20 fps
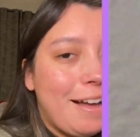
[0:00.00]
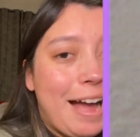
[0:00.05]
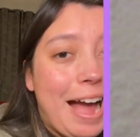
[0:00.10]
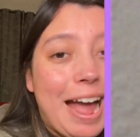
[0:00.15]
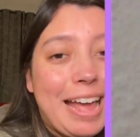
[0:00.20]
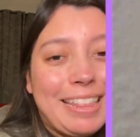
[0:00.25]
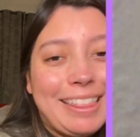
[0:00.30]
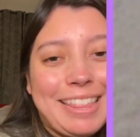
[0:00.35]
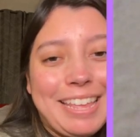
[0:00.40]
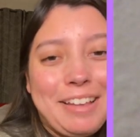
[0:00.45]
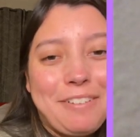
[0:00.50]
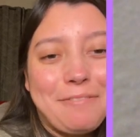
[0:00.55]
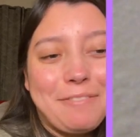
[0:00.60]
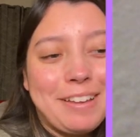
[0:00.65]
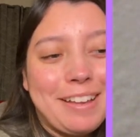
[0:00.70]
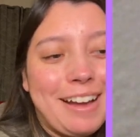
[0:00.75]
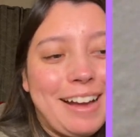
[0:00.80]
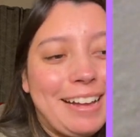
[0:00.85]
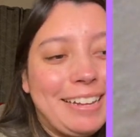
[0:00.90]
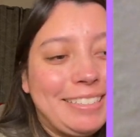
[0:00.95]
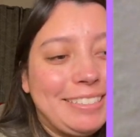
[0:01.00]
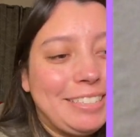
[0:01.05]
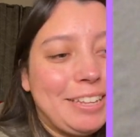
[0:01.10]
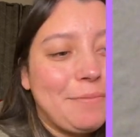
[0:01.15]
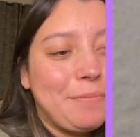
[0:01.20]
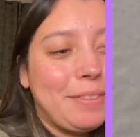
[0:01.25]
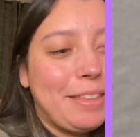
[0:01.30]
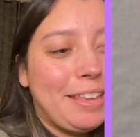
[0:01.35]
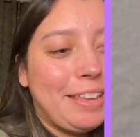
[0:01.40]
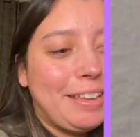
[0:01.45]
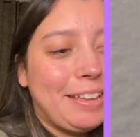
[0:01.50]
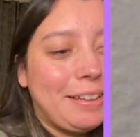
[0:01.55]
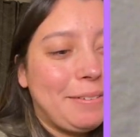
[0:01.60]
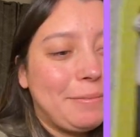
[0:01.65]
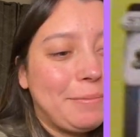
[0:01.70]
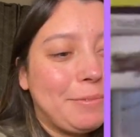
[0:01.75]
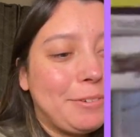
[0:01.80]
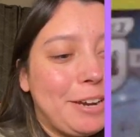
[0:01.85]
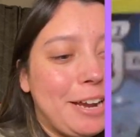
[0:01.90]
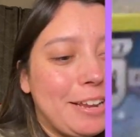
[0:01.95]
I think we got something.
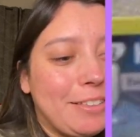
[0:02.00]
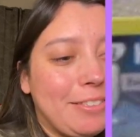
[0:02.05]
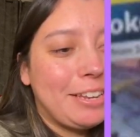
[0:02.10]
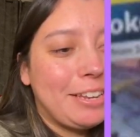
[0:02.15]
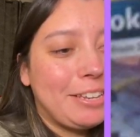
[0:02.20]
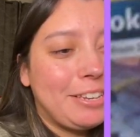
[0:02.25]
I'm trying